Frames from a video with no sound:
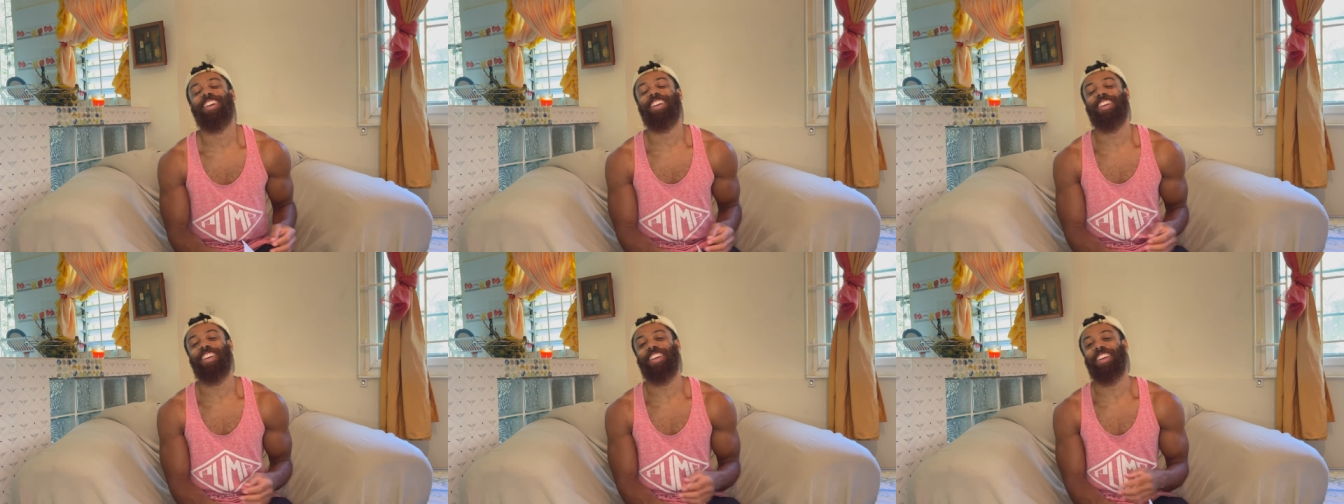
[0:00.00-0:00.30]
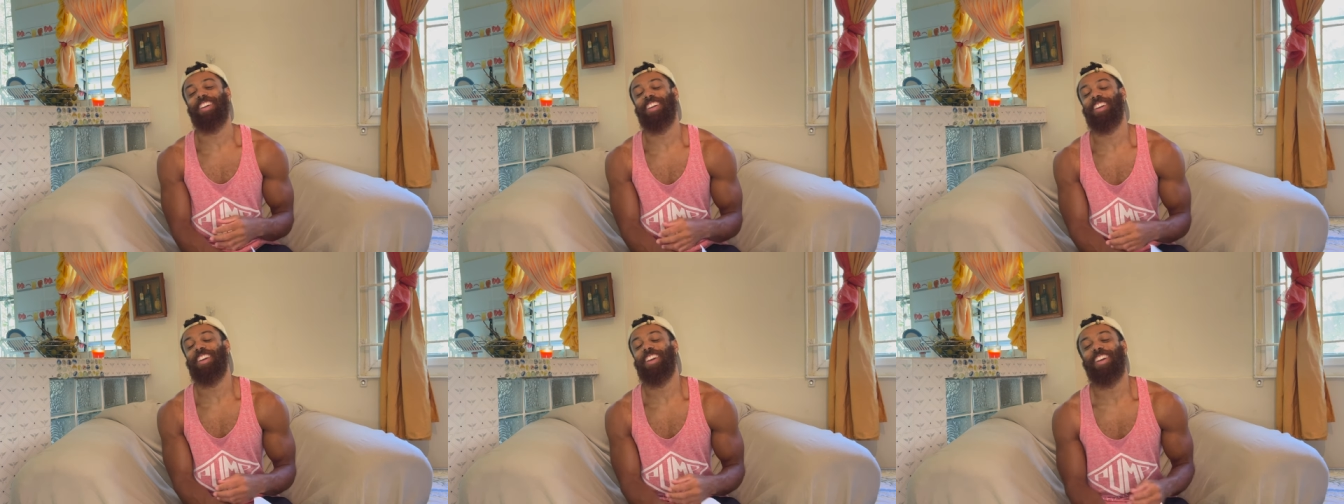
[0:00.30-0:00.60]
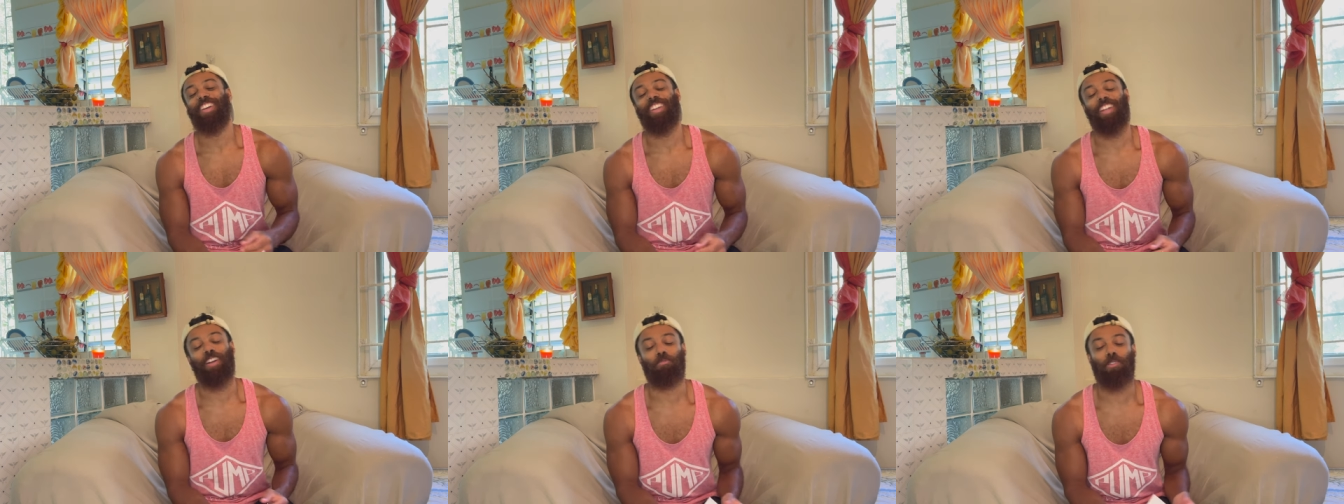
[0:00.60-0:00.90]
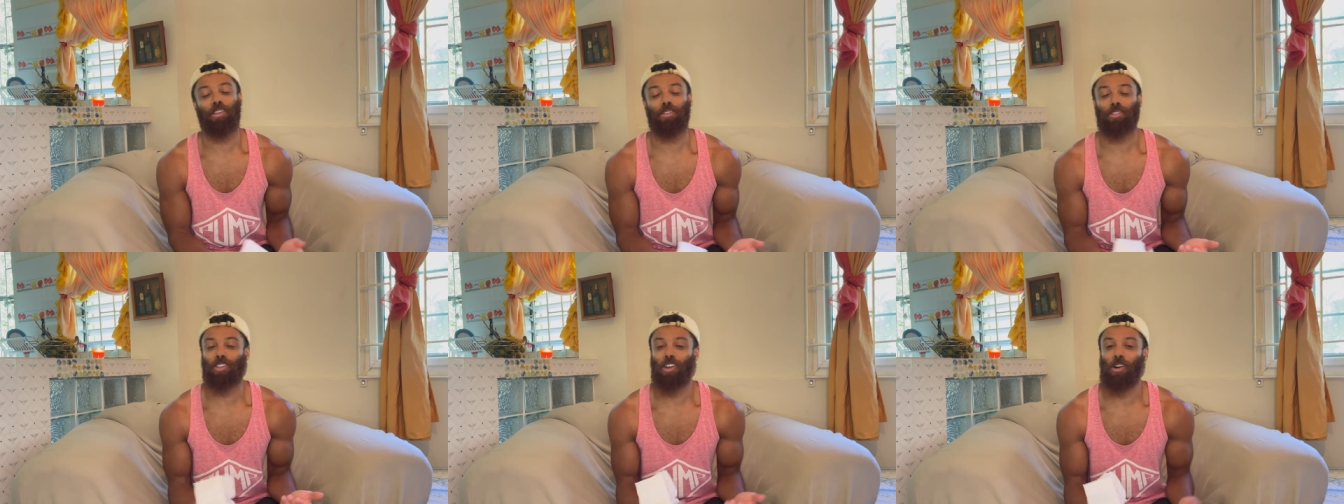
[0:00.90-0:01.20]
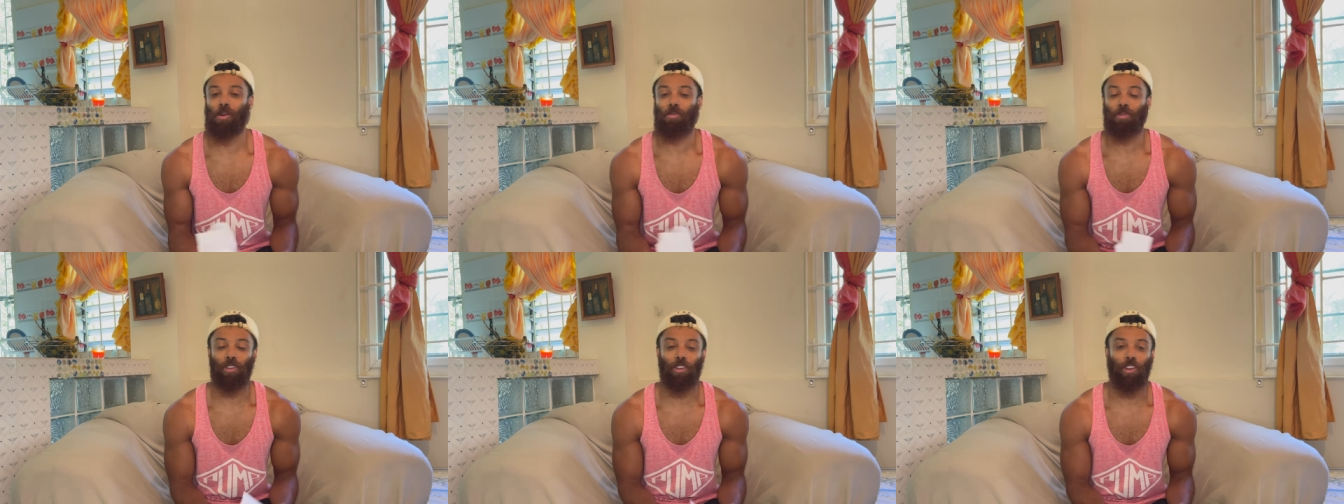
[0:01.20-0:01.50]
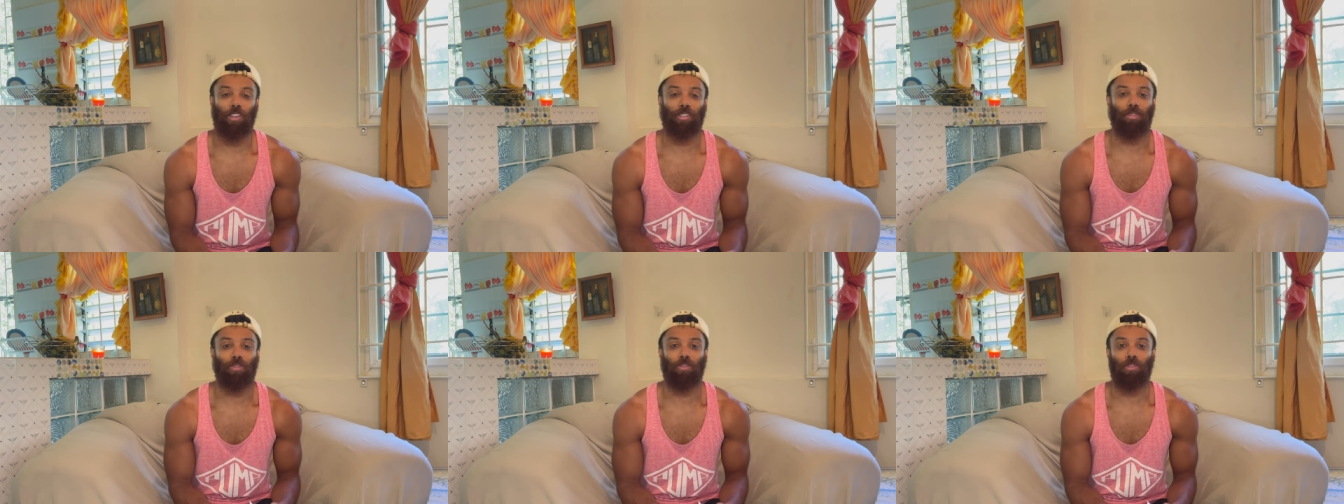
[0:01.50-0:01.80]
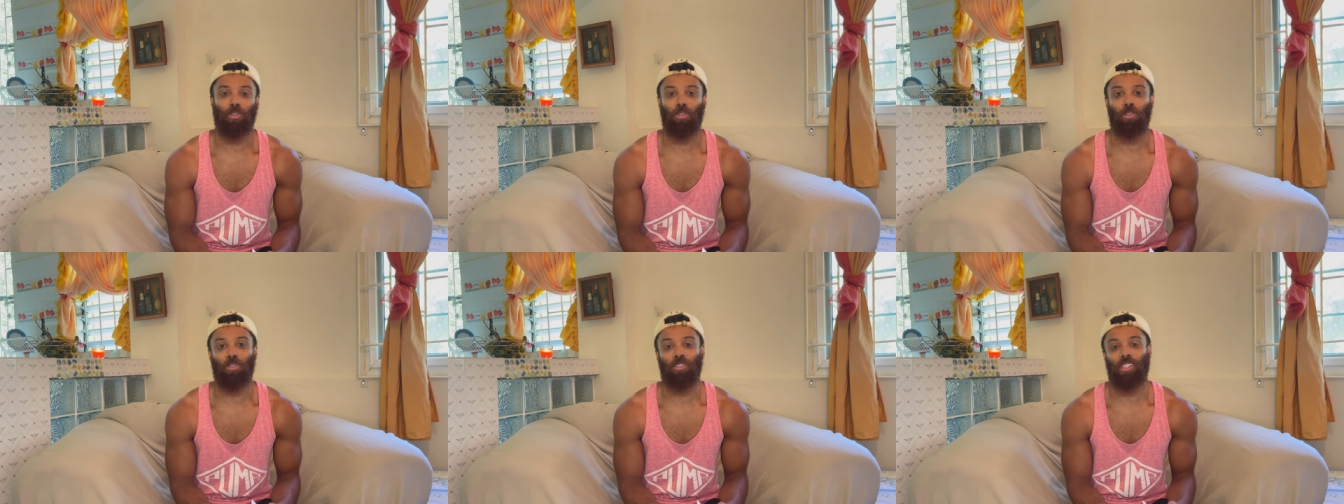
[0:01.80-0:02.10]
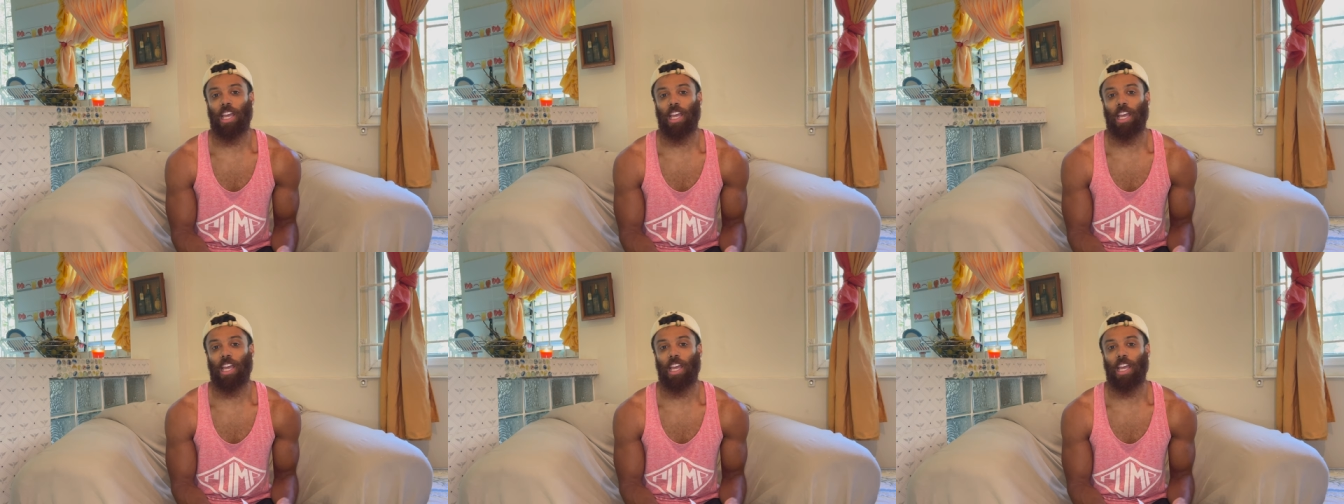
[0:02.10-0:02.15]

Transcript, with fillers: yeah, that place is called Progressive Foods.